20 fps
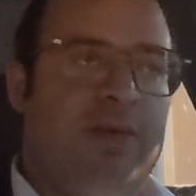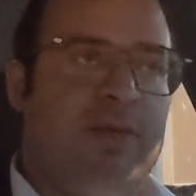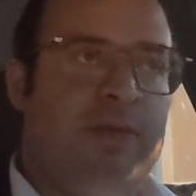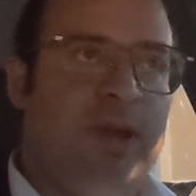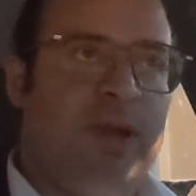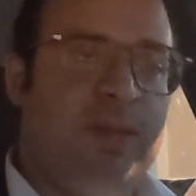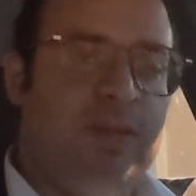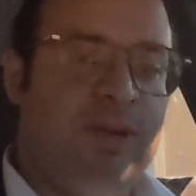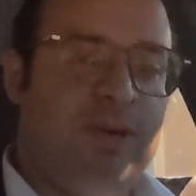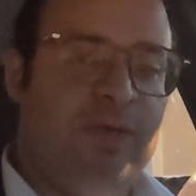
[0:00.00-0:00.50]

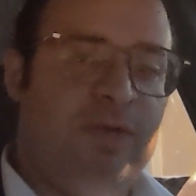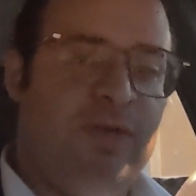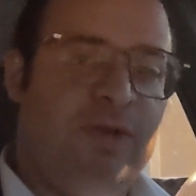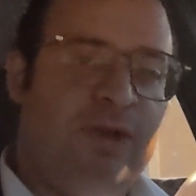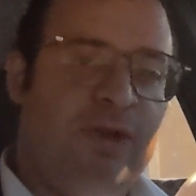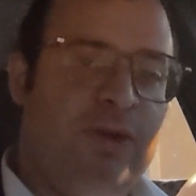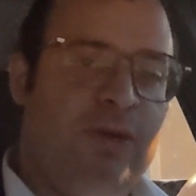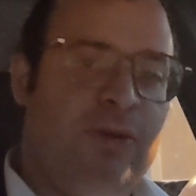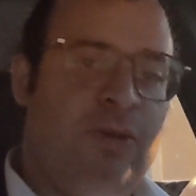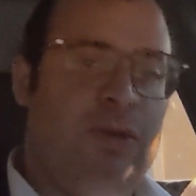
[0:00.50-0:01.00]
People
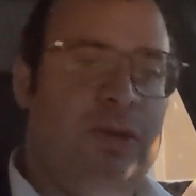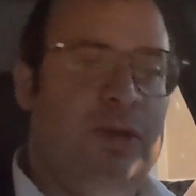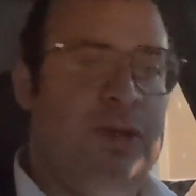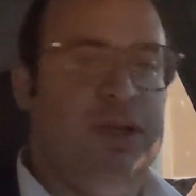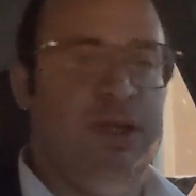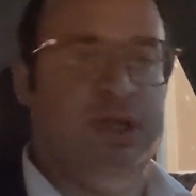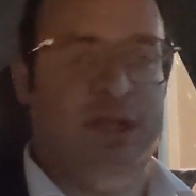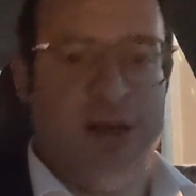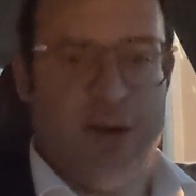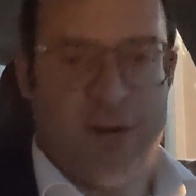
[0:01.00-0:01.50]
view
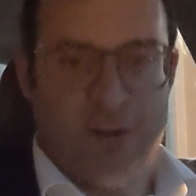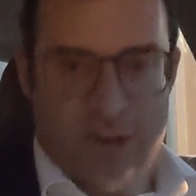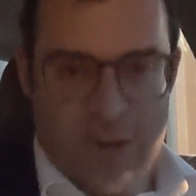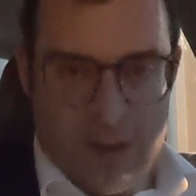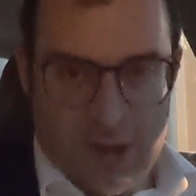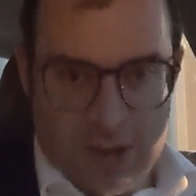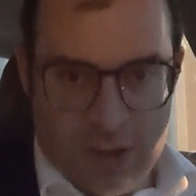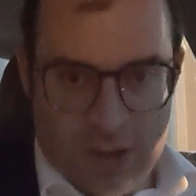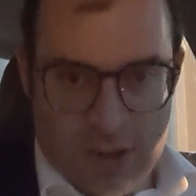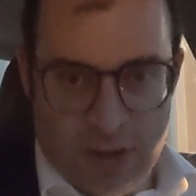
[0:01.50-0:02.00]

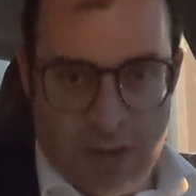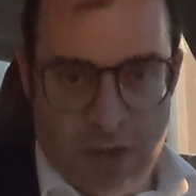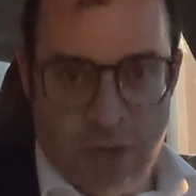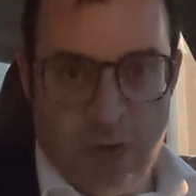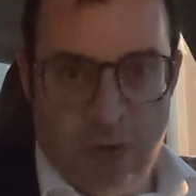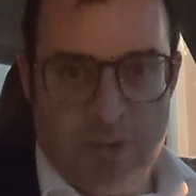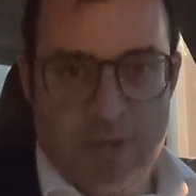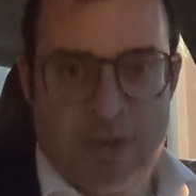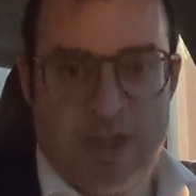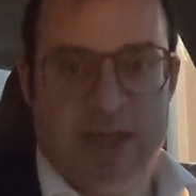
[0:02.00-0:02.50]
a certain
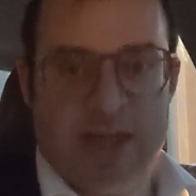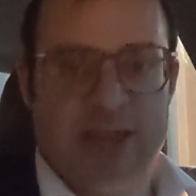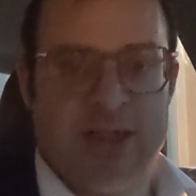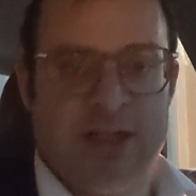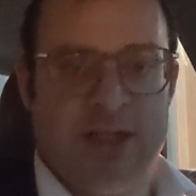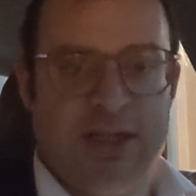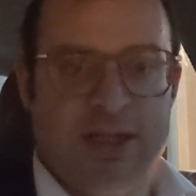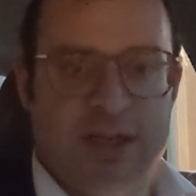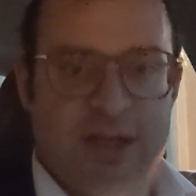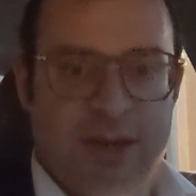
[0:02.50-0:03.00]
website's
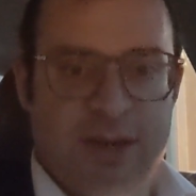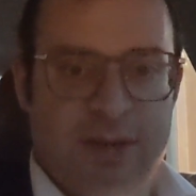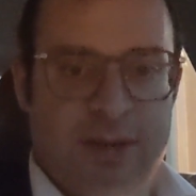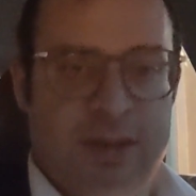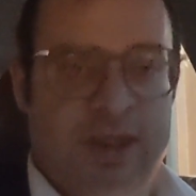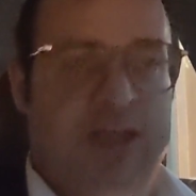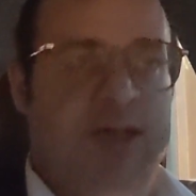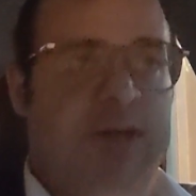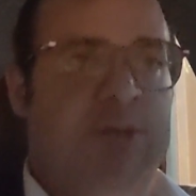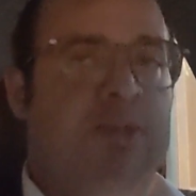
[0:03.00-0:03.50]

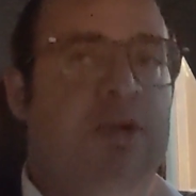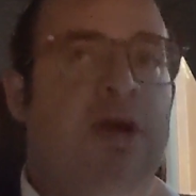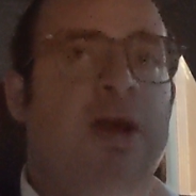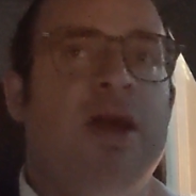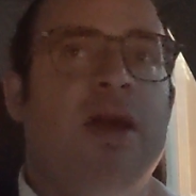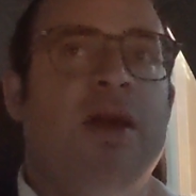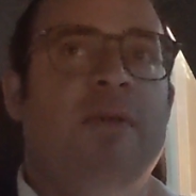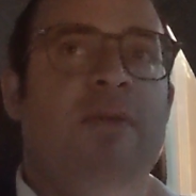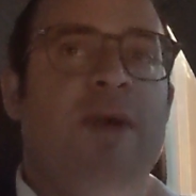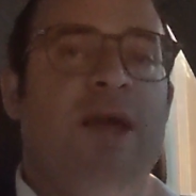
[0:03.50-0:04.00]
legitimacy
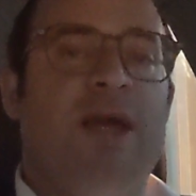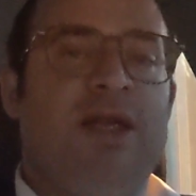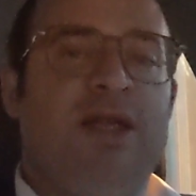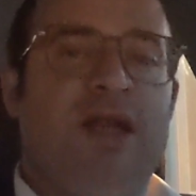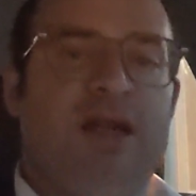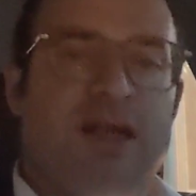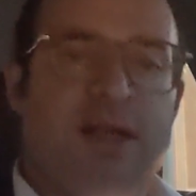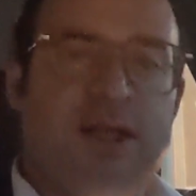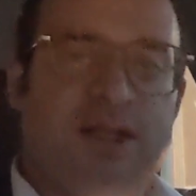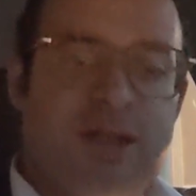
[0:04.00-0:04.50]
based
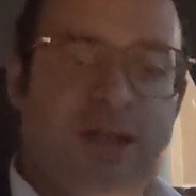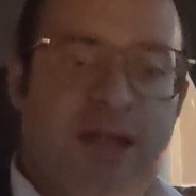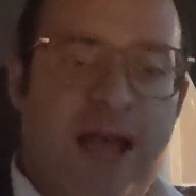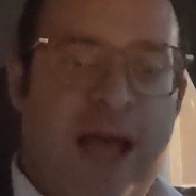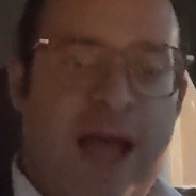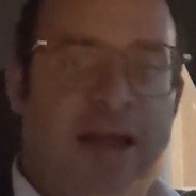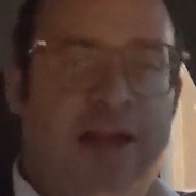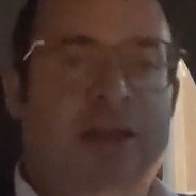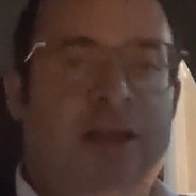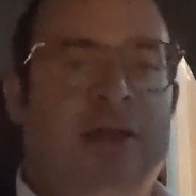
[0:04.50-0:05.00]
on its
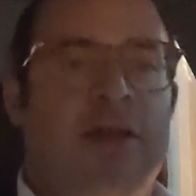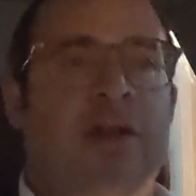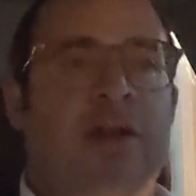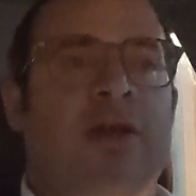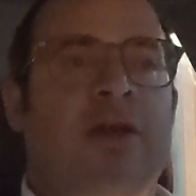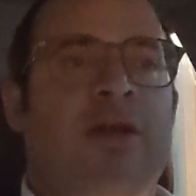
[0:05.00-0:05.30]
.dot.